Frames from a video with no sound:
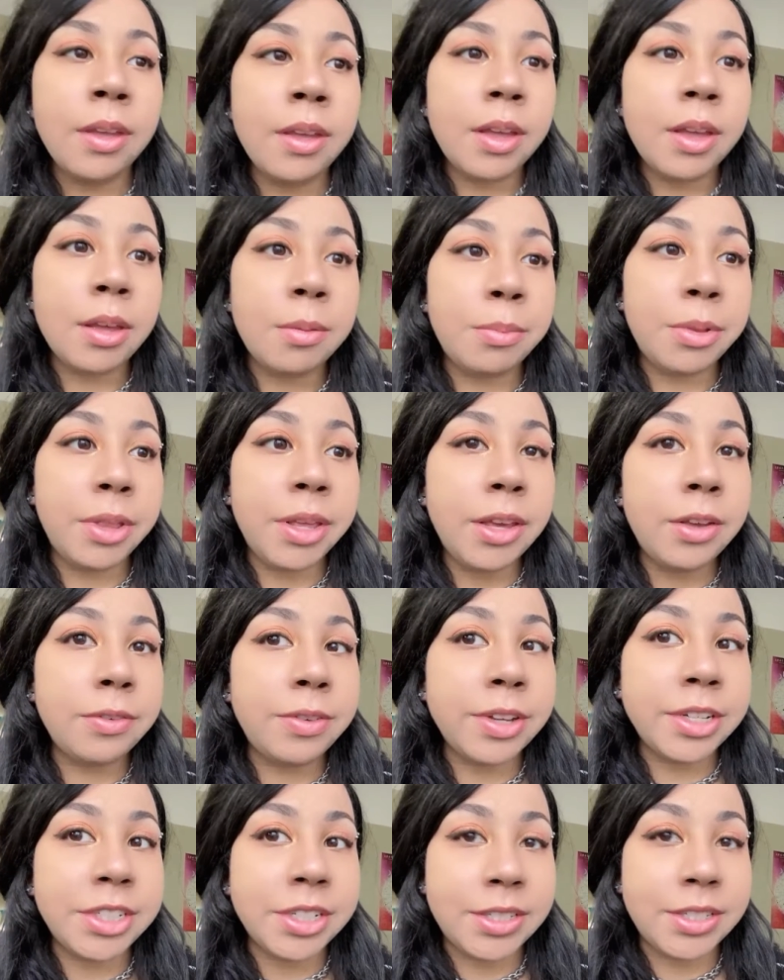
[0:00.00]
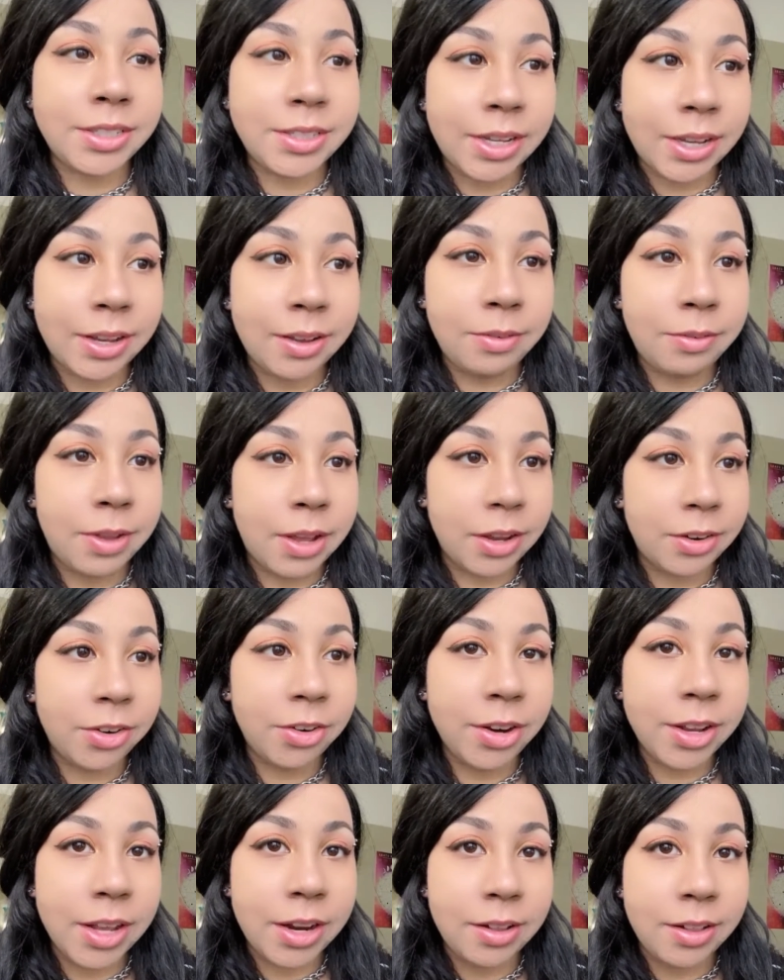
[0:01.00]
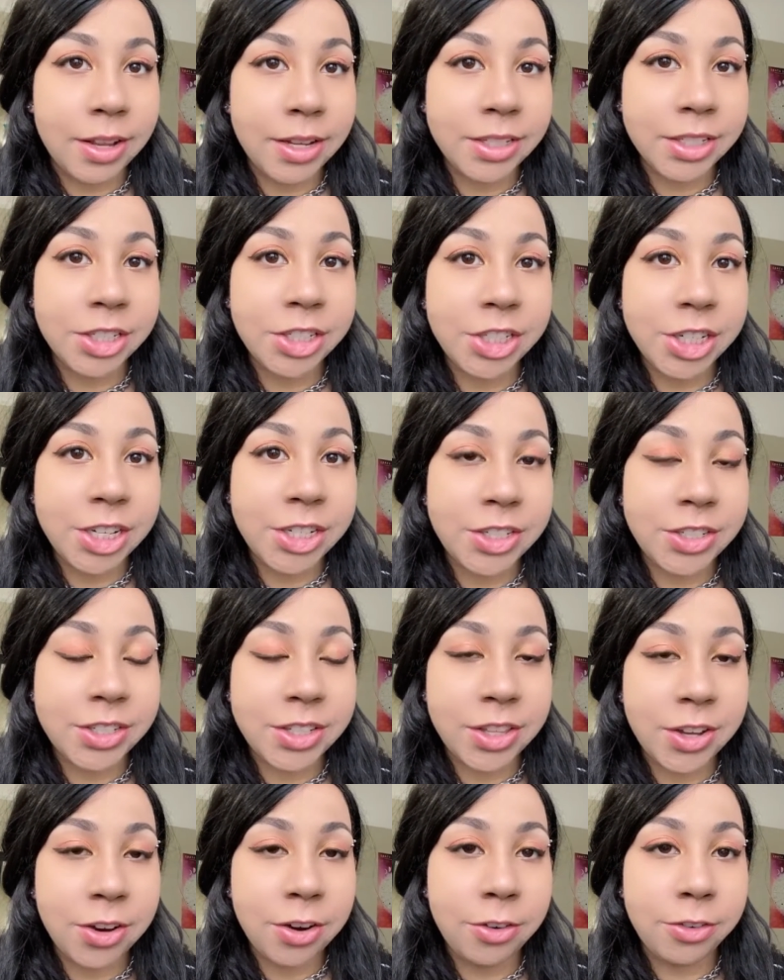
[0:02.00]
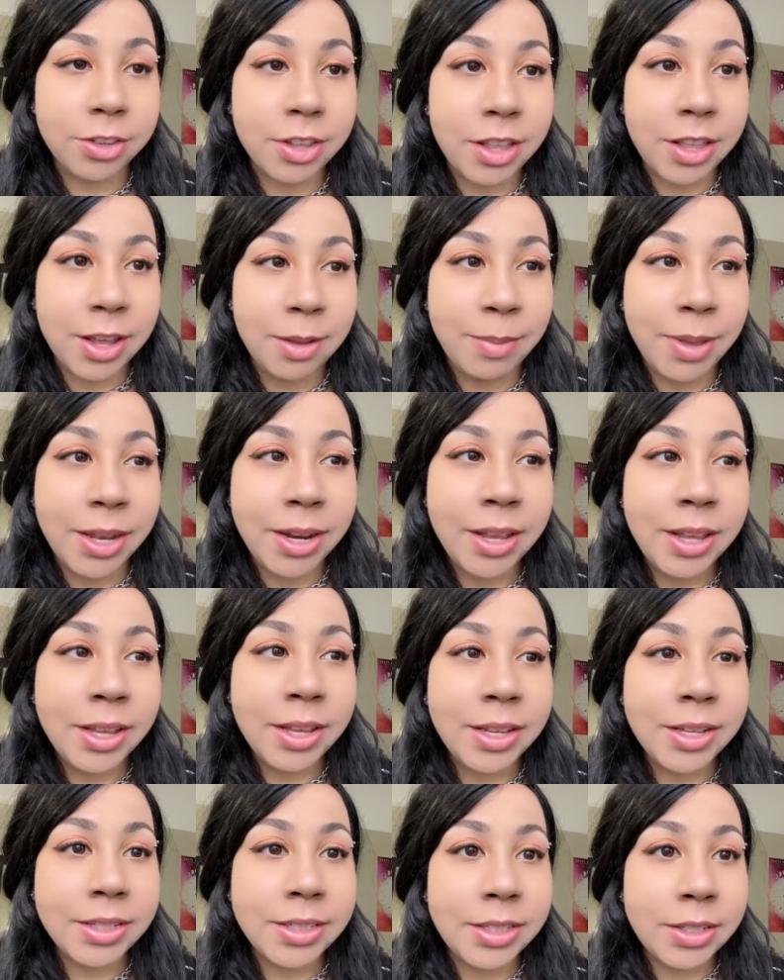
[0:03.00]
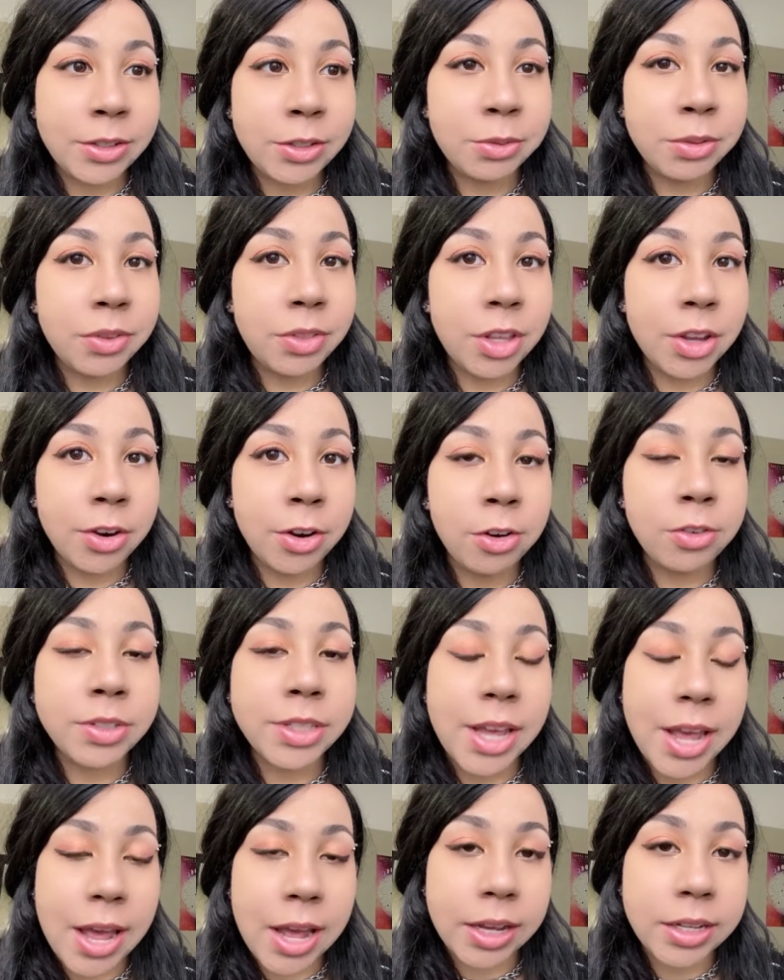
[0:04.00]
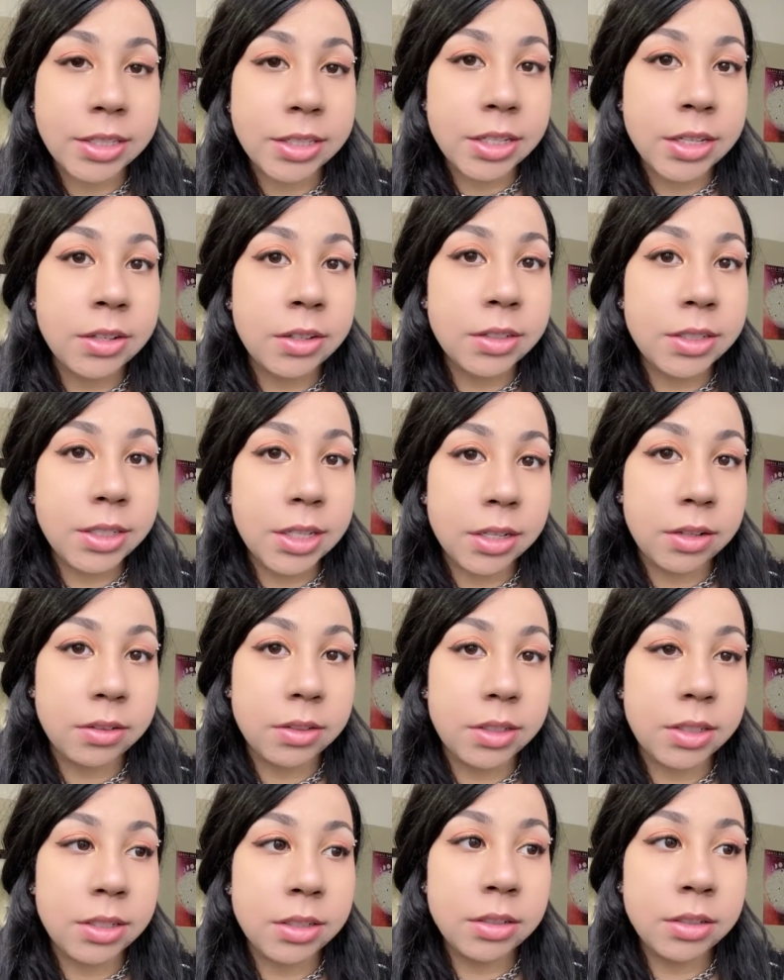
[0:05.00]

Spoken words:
Milankovich's second factor in analyzing changes in the Earth's climate deals with the Earth's axial tilt.